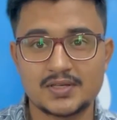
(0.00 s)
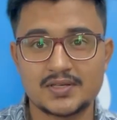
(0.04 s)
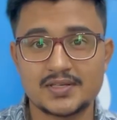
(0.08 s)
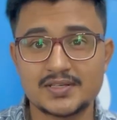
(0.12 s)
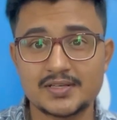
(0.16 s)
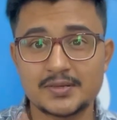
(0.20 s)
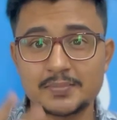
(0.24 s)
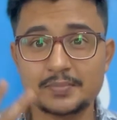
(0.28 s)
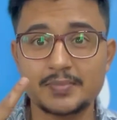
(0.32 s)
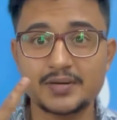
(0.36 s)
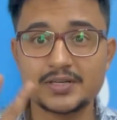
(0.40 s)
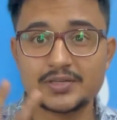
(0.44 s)

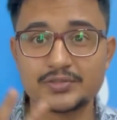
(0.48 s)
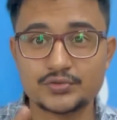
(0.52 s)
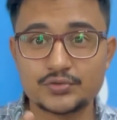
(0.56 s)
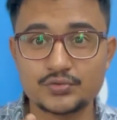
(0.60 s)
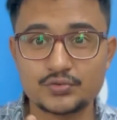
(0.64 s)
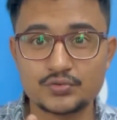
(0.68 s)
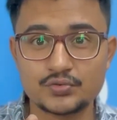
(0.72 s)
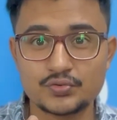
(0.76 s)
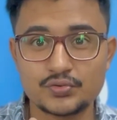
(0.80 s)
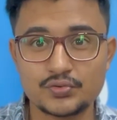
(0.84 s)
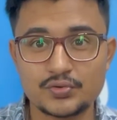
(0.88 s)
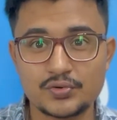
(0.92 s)
number 2
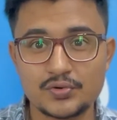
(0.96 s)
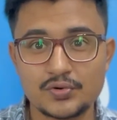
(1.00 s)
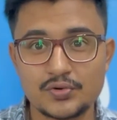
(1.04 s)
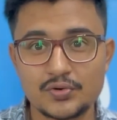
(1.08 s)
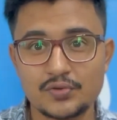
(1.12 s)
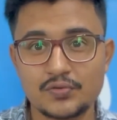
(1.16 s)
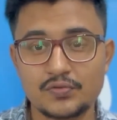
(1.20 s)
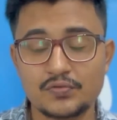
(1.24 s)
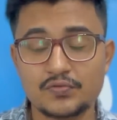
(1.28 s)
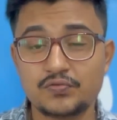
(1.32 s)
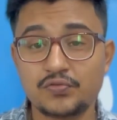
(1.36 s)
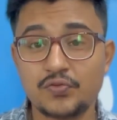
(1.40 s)

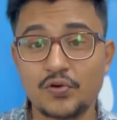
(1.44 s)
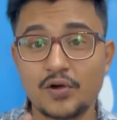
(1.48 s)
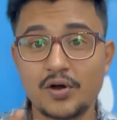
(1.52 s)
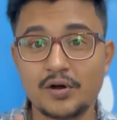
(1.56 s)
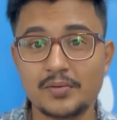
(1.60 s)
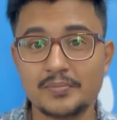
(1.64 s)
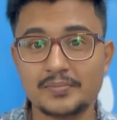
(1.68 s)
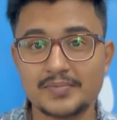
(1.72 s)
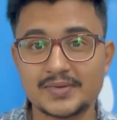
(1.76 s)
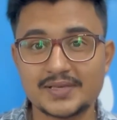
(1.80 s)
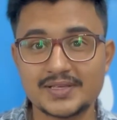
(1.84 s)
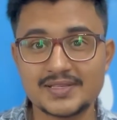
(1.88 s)

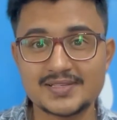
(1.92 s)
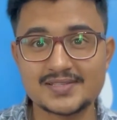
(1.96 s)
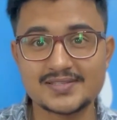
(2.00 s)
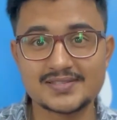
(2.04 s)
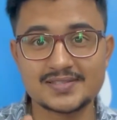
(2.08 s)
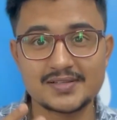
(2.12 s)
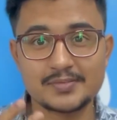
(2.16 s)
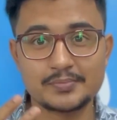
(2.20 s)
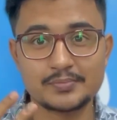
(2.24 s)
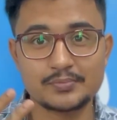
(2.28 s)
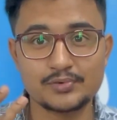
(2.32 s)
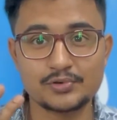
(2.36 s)
form is
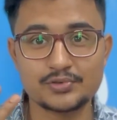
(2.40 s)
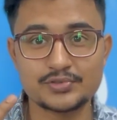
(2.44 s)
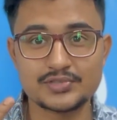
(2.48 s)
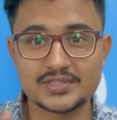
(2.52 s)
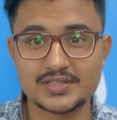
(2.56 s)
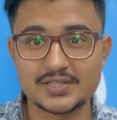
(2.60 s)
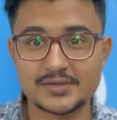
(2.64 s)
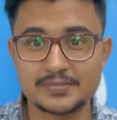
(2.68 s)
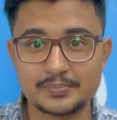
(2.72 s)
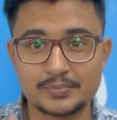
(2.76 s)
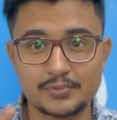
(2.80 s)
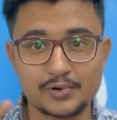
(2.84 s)
the most
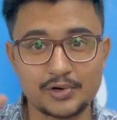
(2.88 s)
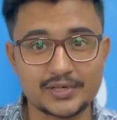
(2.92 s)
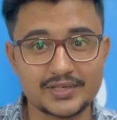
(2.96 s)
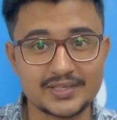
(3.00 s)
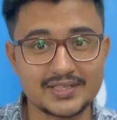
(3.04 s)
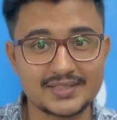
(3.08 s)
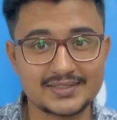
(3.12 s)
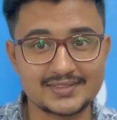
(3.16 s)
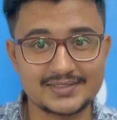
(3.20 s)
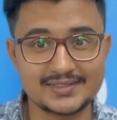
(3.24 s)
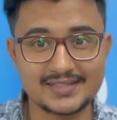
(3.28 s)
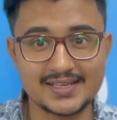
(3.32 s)

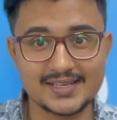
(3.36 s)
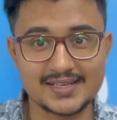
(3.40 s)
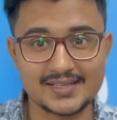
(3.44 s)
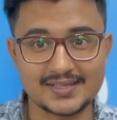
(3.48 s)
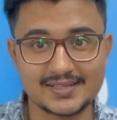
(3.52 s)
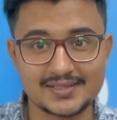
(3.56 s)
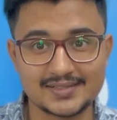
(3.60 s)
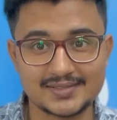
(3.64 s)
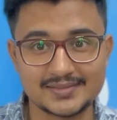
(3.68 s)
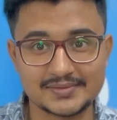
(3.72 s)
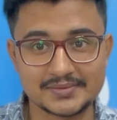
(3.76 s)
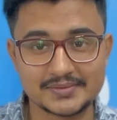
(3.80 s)
important thing
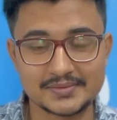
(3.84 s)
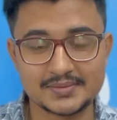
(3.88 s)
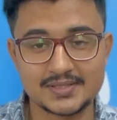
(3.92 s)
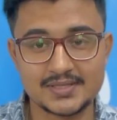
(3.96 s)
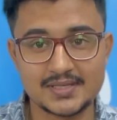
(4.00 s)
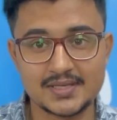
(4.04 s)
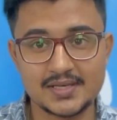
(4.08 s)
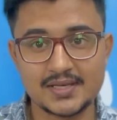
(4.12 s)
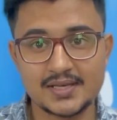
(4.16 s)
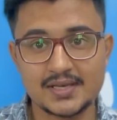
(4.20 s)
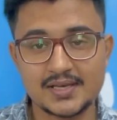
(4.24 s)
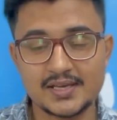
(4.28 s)

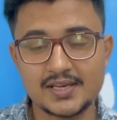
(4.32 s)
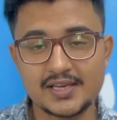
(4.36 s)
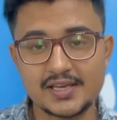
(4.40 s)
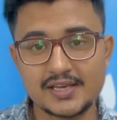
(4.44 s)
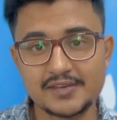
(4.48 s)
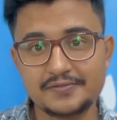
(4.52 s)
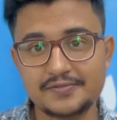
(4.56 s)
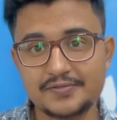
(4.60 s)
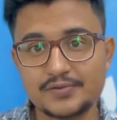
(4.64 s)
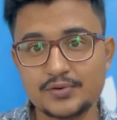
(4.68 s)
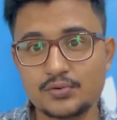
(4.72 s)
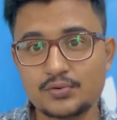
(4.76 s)

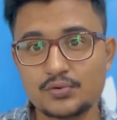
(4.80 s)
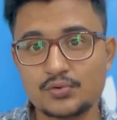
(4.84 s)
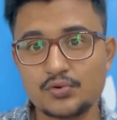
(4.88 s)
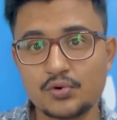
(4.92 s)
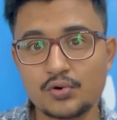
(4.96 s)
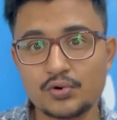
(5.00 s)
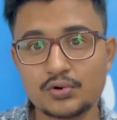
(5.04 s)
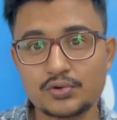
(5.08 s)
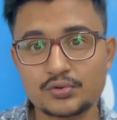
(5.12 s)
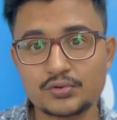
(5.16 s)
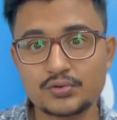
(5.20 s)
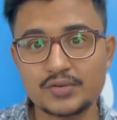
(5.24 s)
if you go
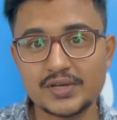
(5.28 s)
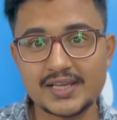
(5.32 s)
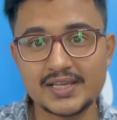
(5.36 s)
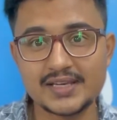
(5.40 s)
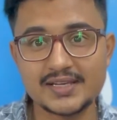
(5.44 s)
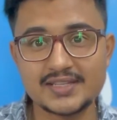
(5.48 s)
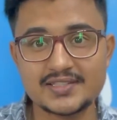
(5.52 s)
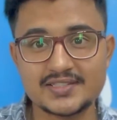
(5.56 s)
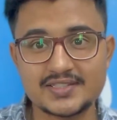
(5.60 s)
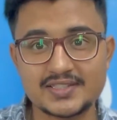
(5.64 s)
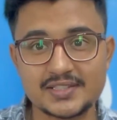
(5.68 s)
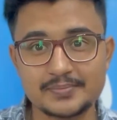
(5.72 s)
to
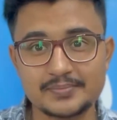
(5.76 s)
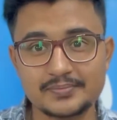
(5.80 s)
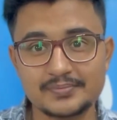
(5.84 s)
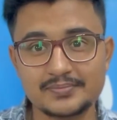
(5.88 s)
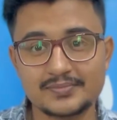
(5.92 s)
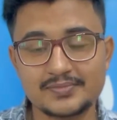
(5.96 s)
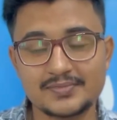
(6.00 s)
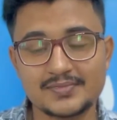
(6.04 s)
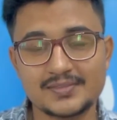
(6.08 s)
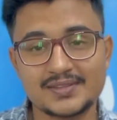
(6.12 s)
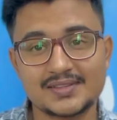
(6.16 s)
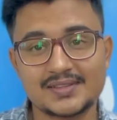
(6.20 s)
any gym
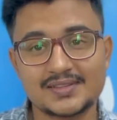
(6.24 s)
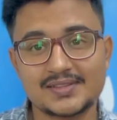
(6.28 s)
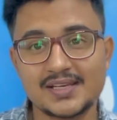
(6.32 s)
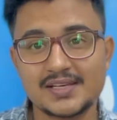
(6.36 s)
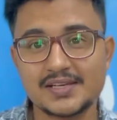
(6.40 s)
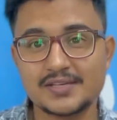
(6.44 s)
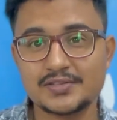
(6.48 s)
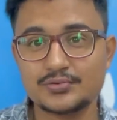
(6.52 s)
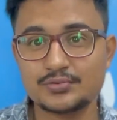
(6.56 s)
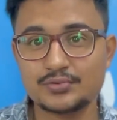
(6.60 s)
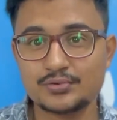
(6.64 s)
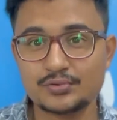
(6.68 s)

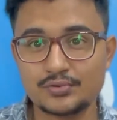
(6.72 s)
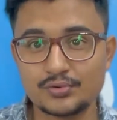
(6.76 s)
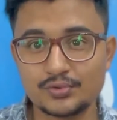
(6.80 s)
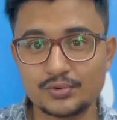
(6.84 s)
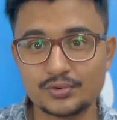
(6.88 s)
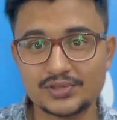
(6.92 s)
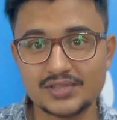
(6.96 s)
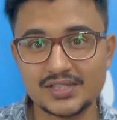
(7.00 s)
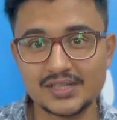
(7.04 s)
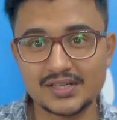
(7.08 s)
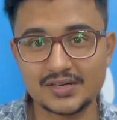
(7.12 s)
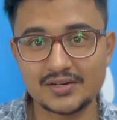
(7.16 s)
then you know
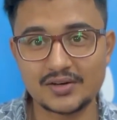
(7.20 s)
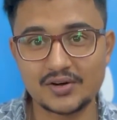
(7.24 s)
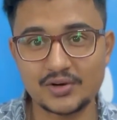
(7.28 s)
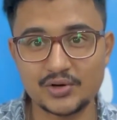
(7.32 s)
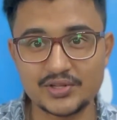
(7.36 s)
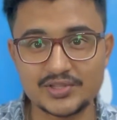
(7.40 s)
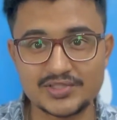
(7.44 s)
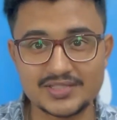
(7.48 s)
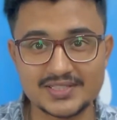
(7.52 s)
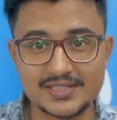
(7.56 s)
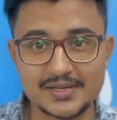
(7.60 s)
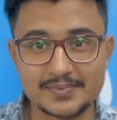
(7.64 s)
the
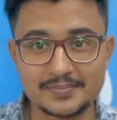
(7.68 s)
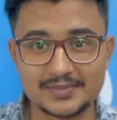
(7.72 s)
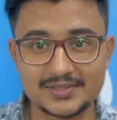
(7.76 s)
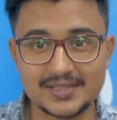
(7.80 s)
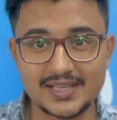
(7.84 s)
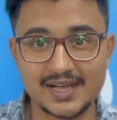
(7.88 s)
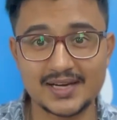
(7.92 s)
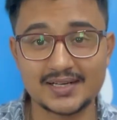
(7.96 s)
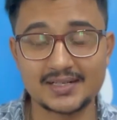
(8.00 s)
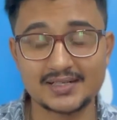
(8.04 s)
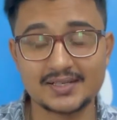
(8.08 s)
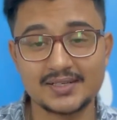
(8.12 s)
concept
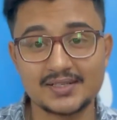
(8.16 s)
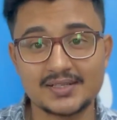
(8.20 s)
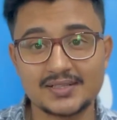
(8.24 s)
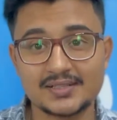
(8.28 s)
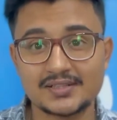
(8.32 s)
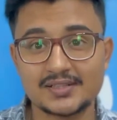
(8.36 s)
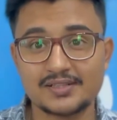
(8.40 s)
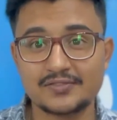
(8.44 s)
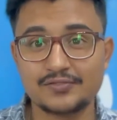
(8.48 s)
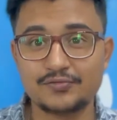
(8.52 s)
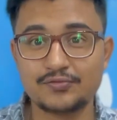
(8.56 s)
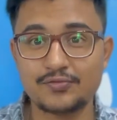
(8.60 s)
that
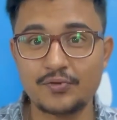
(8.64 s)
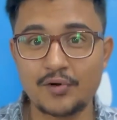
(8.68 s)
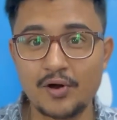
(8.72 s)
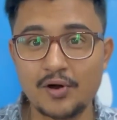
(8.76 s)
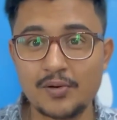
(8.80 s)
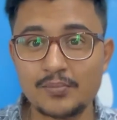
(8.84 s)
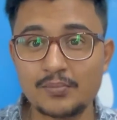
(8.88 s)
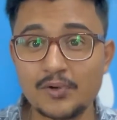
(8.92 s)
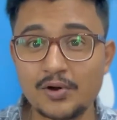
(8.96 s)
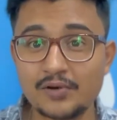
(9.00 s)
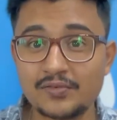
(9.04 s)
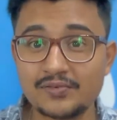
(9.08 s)
the
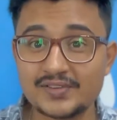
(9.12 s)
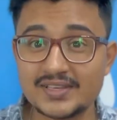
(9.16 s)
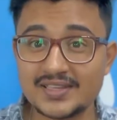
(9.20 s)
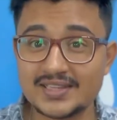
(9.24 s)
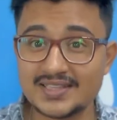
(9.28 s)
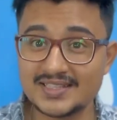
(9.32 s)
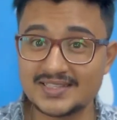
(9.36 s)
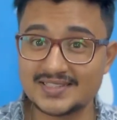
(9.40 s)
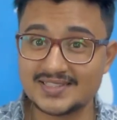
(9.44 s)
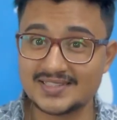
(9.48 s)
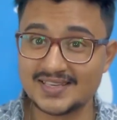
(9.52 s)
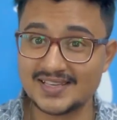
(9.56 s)
form of
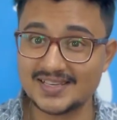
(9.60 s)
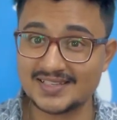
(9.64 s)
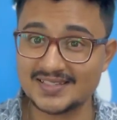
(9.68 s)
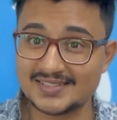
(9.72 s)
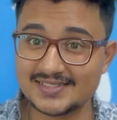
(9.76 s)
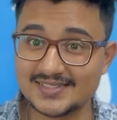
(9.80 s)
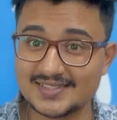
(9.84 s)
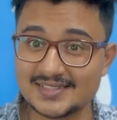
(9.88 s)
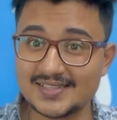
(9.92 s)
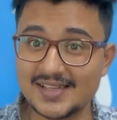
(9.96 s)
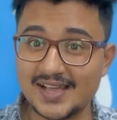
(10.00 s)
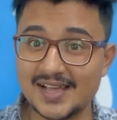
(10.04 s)
each
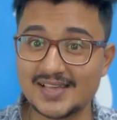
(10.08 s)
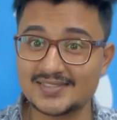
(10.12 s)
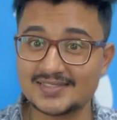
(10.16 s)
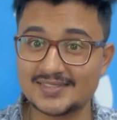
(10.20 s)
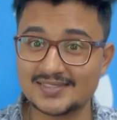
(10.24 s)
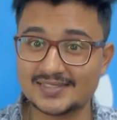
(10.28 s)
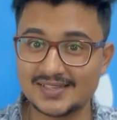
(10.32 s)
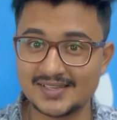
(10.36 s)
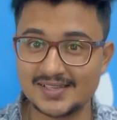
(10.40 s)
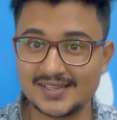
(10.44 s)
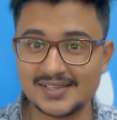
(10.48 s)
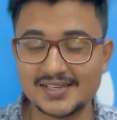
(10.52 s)
exercise
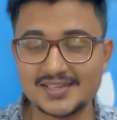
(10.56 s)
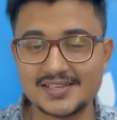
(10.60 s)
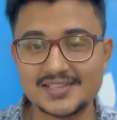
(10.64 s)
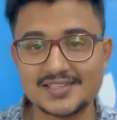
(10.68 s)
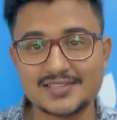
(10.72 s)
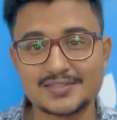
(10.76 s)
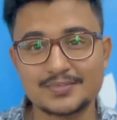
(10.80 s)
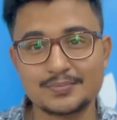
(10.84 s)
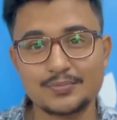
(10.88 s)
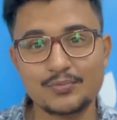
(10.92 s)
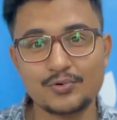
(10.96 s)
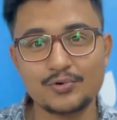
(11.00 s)

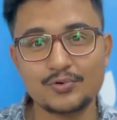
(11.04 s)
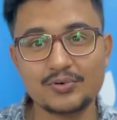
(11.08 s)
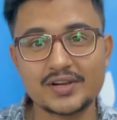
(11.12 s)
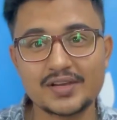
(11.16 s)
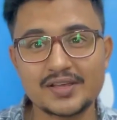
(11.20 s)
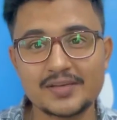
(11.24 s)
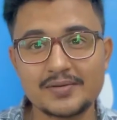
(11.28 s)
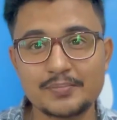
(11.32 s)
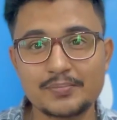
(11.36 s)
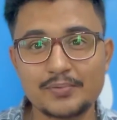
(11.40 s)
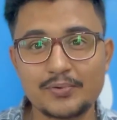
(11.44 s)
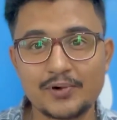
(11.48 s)
is more
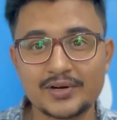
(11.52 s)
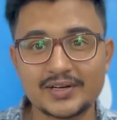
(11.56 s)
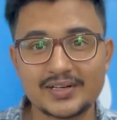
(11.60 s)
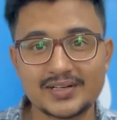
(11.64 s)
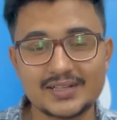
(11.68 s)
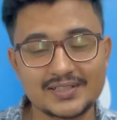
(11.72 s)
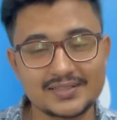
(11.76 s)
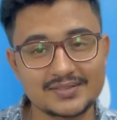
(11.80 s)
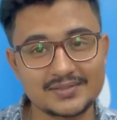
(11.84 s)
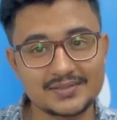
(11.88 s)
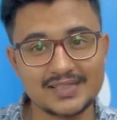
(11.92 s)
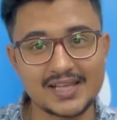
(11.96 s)

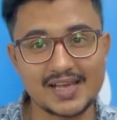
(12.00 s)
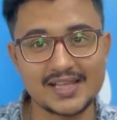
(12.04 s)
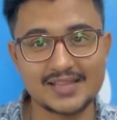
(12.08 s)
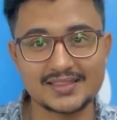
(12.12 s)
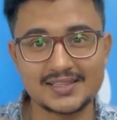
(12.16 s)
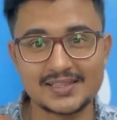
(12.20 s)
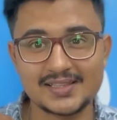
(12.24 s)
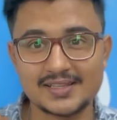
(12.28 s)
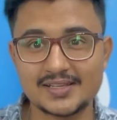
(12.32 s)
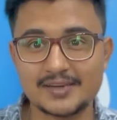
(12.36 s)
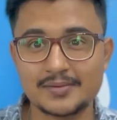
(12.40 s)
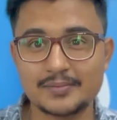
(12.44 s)
important than
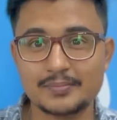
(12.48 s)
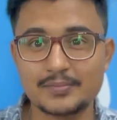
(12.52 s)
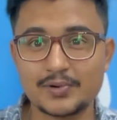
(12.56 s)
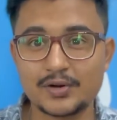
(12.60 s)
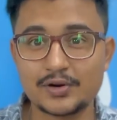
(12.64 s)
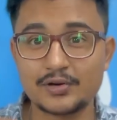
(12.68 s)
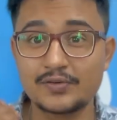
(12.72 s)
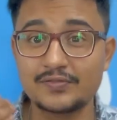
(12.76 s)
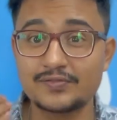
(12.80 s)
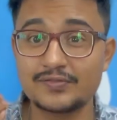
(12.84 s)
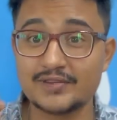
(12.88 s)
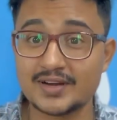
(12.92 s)
the number
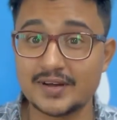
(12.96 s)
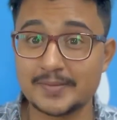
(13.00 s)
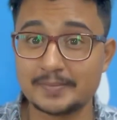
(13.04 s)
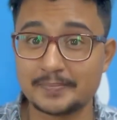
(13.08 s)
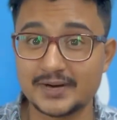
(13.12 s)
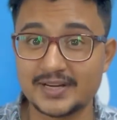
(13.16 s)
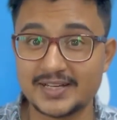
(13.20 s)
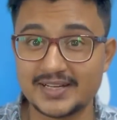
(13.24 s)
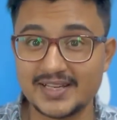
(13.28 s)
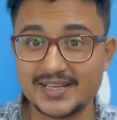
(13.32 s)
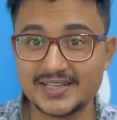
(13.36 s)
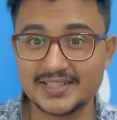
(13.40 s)
of
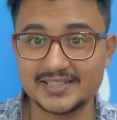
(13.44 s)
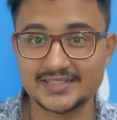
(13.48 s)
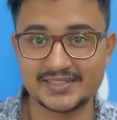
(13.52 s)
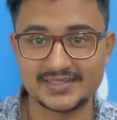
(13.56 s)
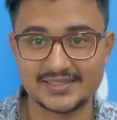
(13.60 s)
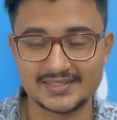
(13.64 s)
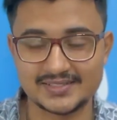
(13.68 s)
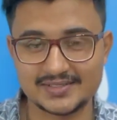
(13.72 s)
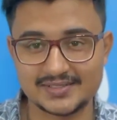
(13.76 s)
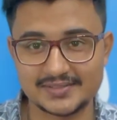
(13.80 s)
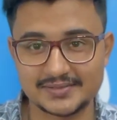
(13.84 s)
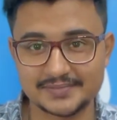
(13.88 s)

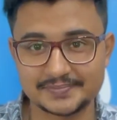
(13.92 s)
repetitions